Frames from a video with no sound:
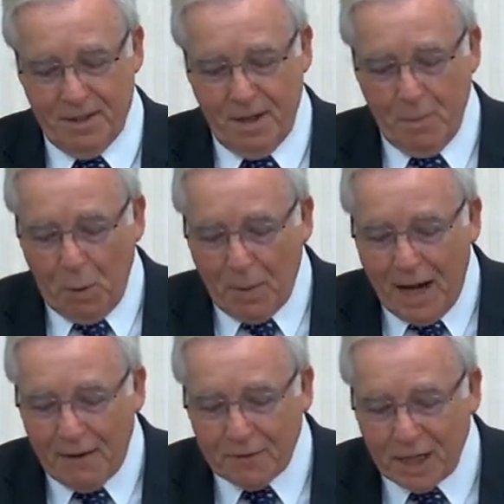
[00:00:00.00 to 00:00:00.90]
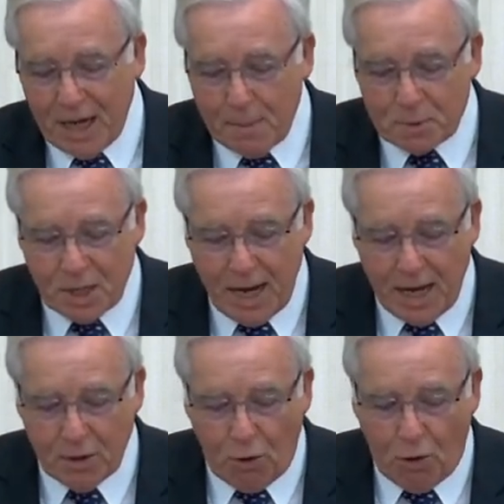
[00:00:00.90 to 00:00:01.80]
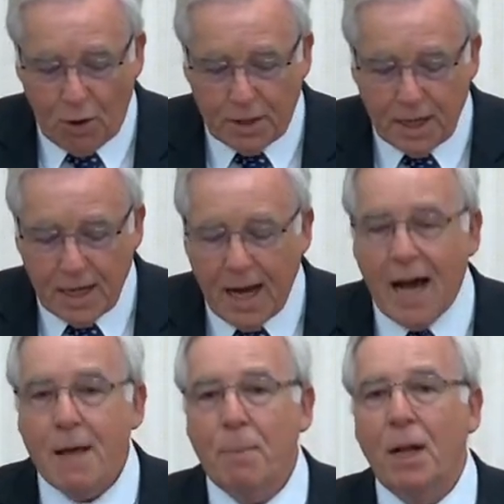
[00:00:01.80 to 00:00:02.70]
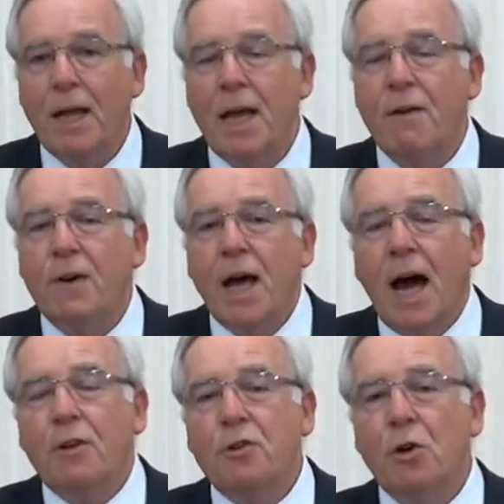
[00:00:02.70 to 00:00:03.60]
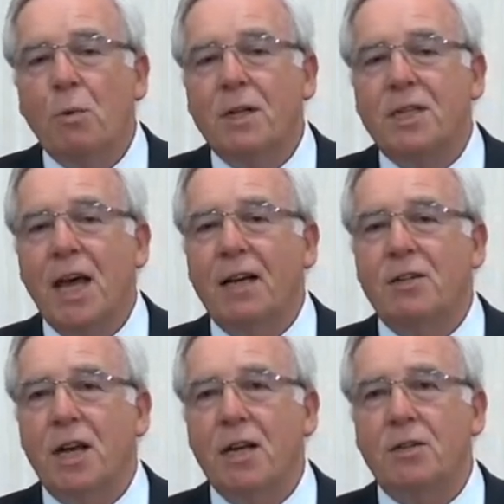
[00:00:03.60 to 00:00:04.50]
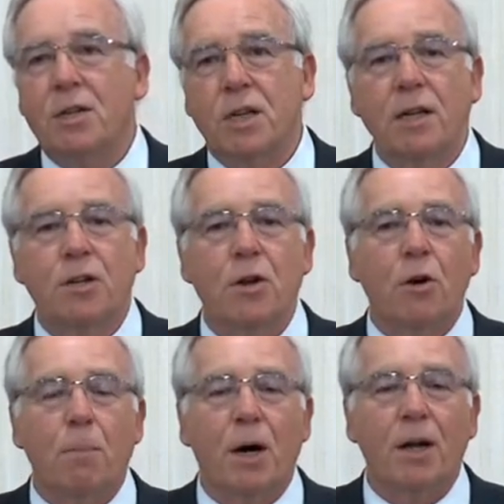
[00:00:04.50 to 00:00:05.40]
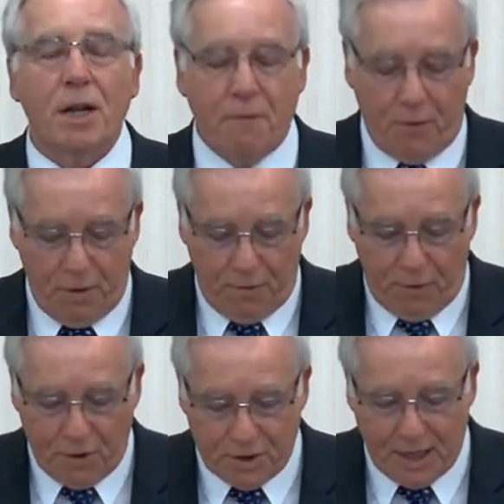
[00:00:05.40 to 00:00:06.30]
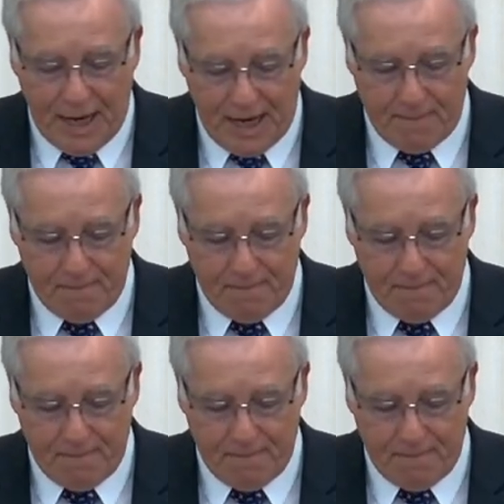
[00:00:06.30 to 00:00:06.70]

But we have to keep saying, Lord, I believe, and you will take Jesus into your body for the first time.